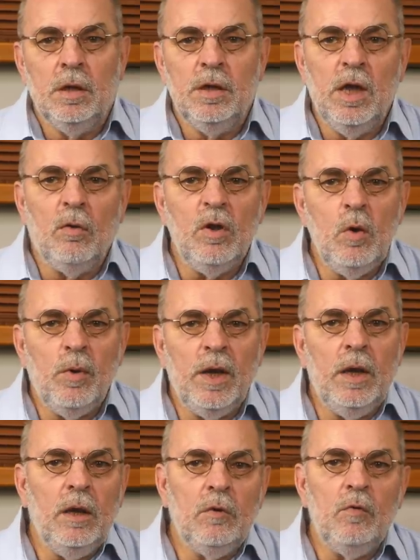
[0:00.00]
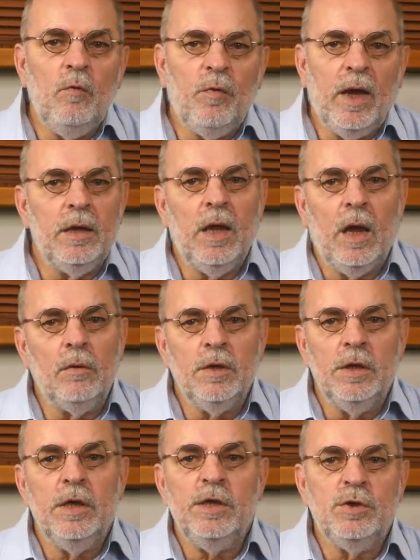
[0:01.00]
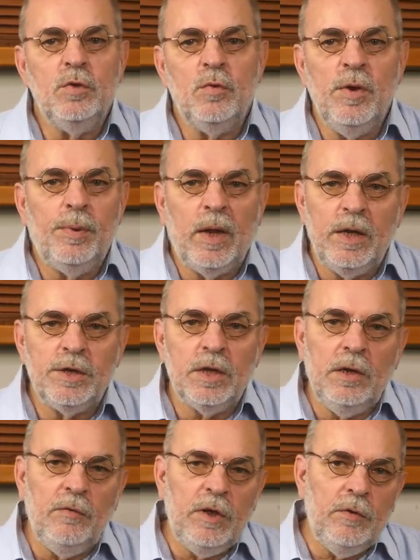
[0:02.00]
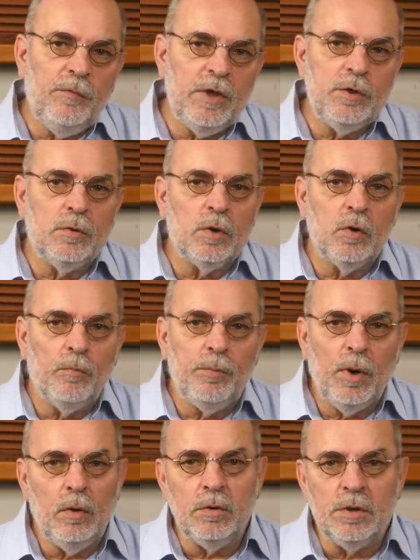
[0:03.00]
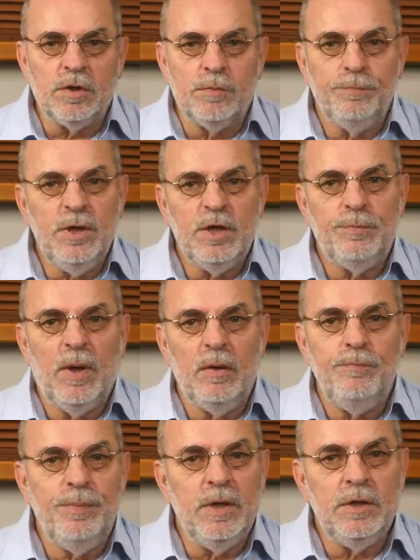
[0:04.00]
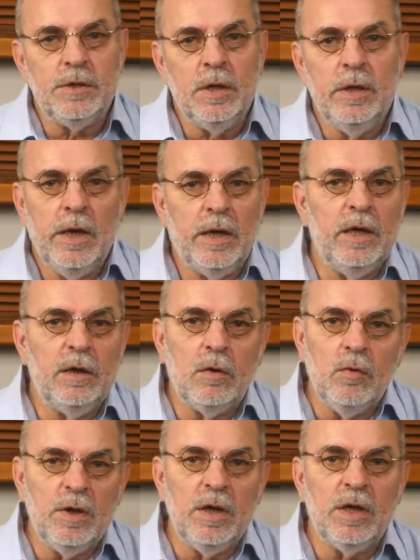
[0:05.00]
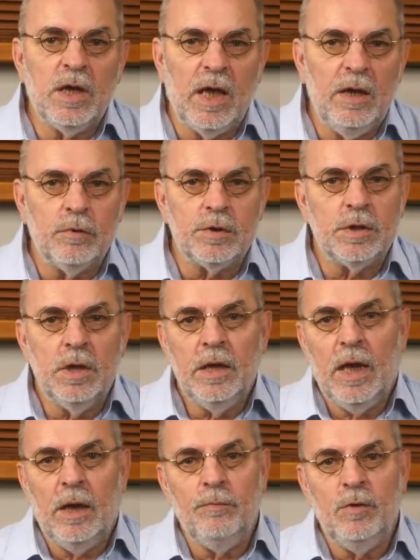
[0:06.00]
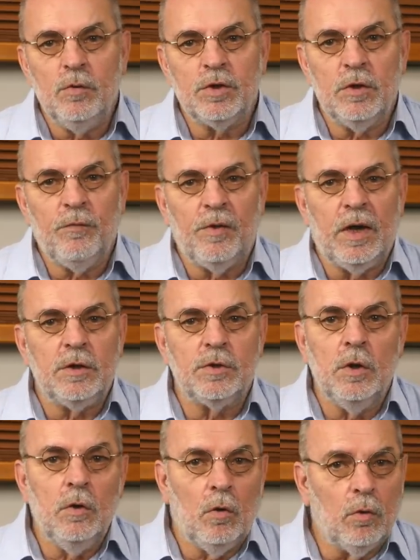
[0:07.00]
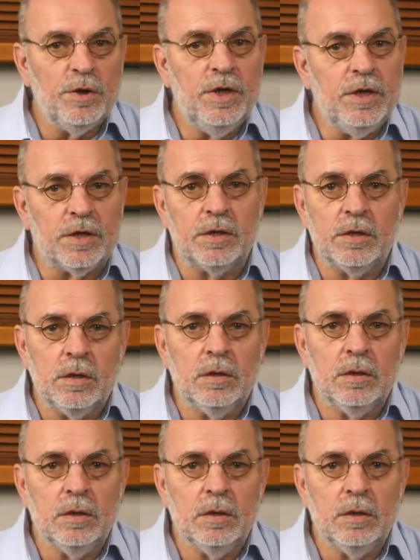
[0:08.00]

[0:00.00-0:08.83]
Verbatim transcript: The only way to find out is to replace individual components piece by piece and including cables and music files or discs.